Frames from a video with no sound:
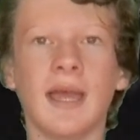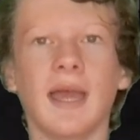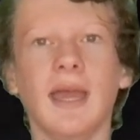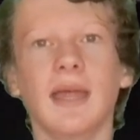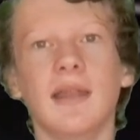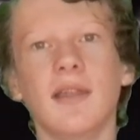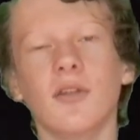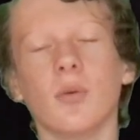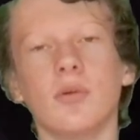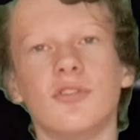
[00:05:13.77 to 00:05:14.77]
and then
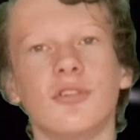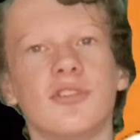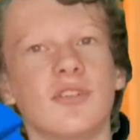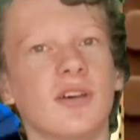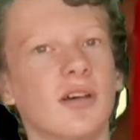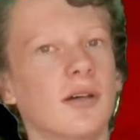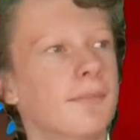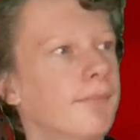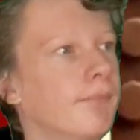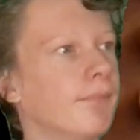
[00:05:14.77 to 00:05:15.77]
there was just
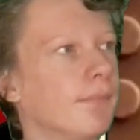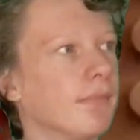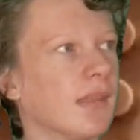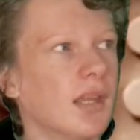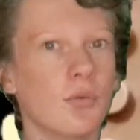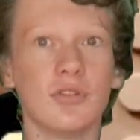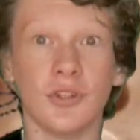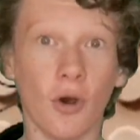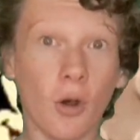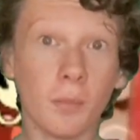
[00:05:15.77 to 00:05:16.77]
it was an
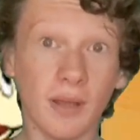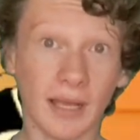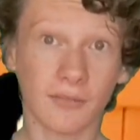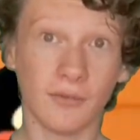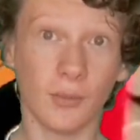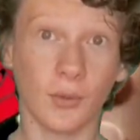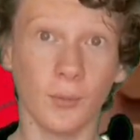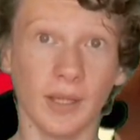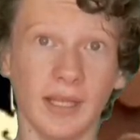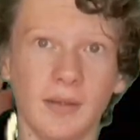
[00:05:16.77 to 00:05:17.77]
all black photo
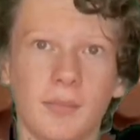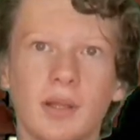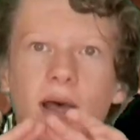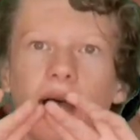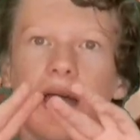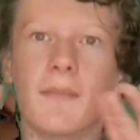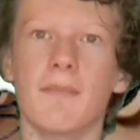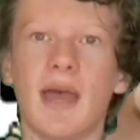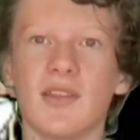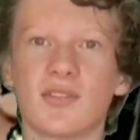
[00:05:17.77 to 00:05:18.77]
made, but I
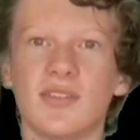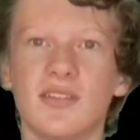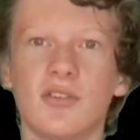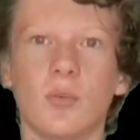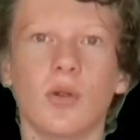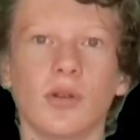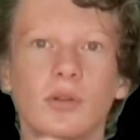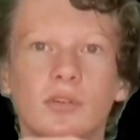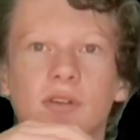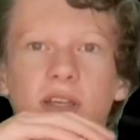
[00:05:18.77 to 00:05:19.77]
masked it to where it
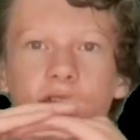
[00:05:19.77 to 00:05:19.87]
looked like a